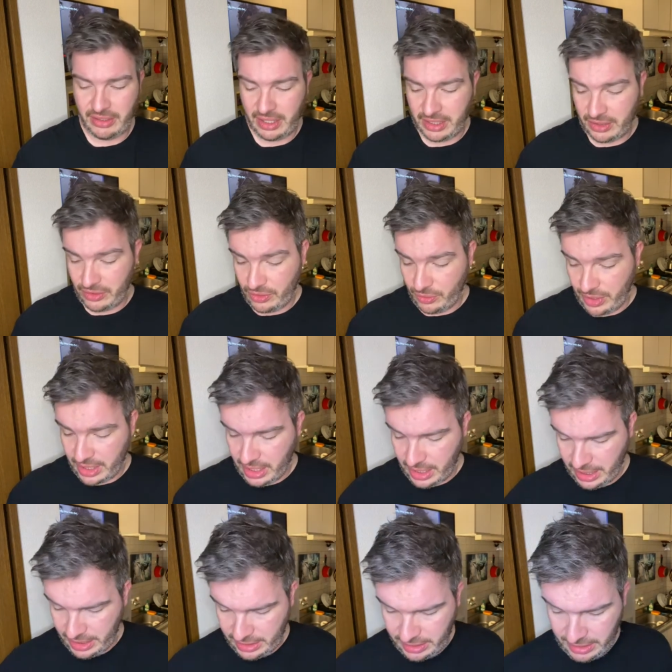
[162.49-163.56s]
I don't know what
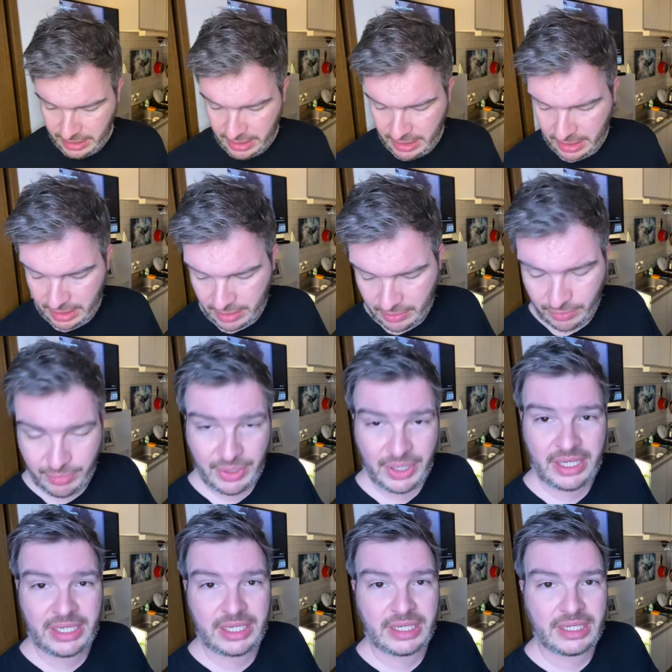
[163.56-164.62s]
kind.
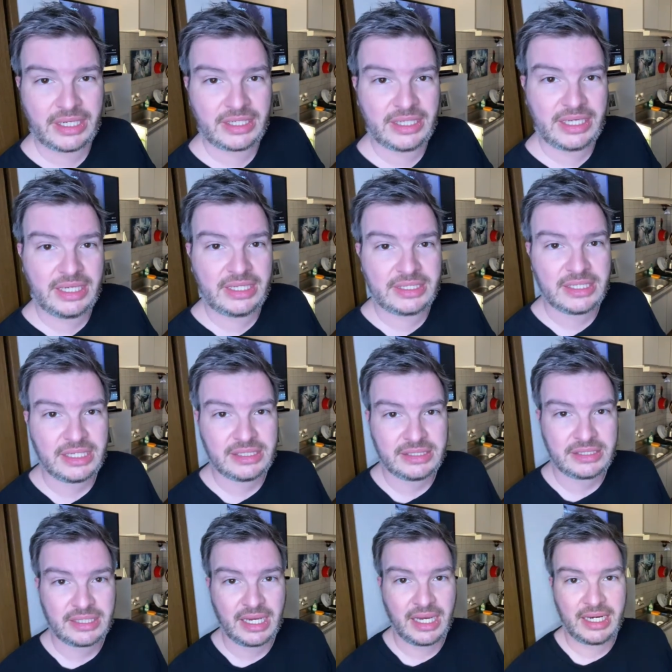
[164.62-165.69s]
But uh, it does
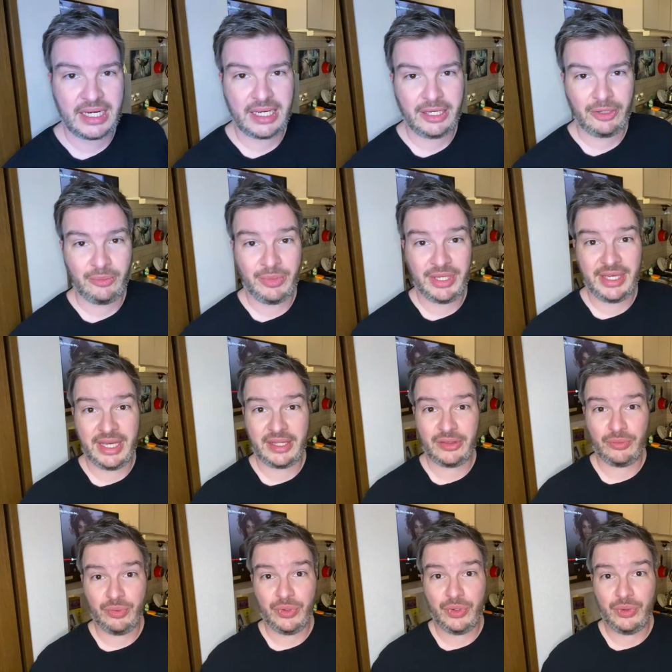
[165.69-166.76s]
kind of help me get
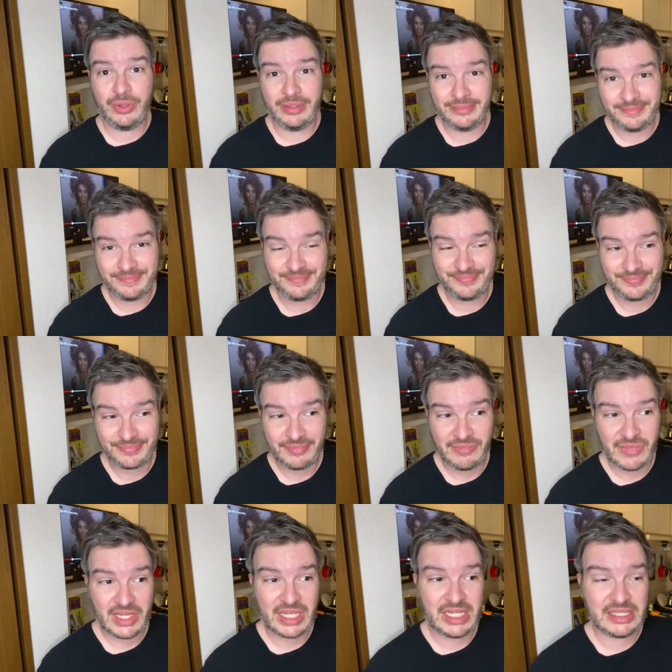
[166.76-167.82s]
through
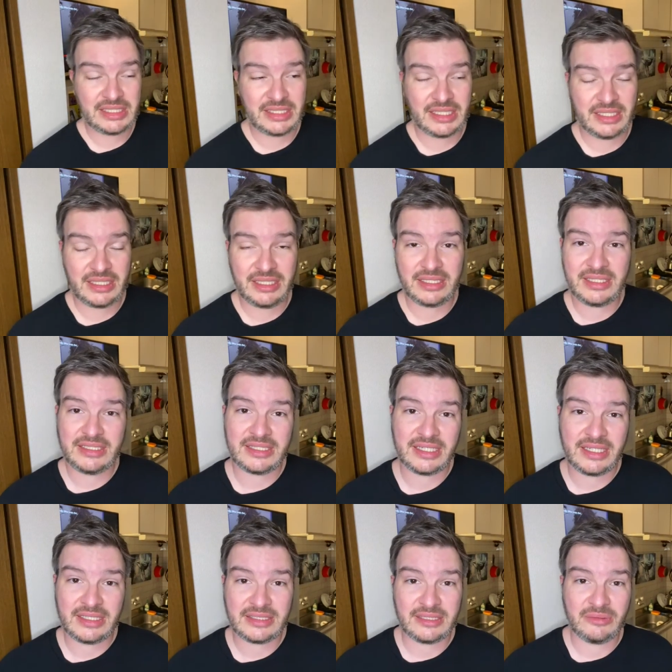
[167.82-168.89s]
because uh, at least I
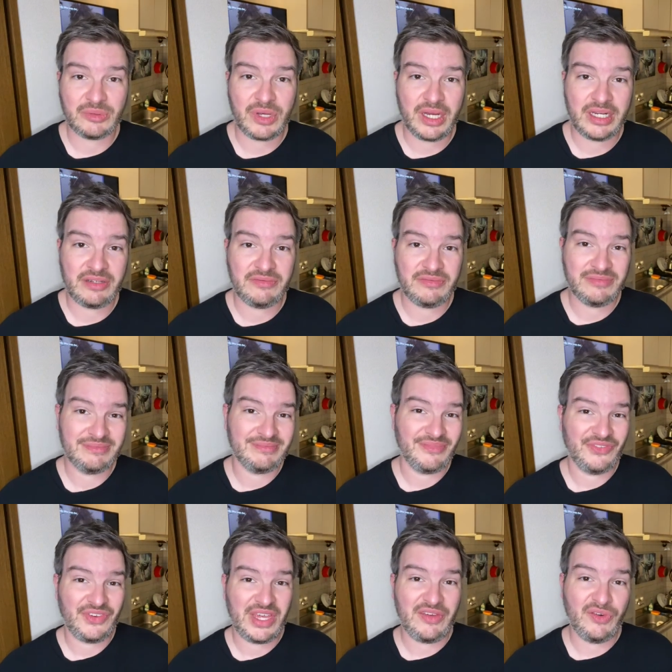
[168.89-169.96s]
get some kind of
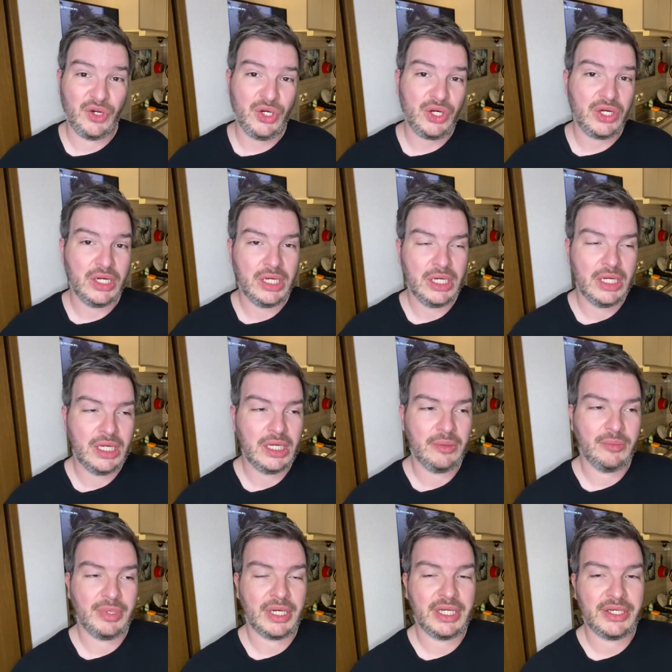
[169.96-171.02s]
flavor,
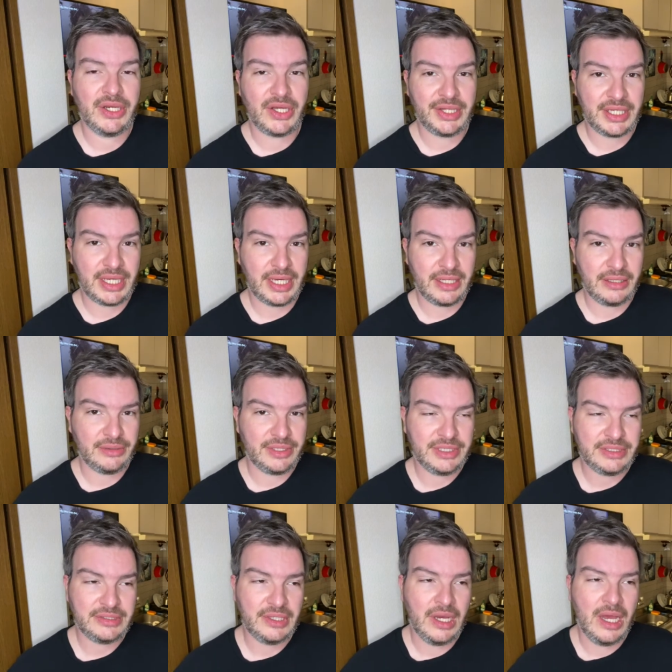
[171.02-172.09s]
but not the calories.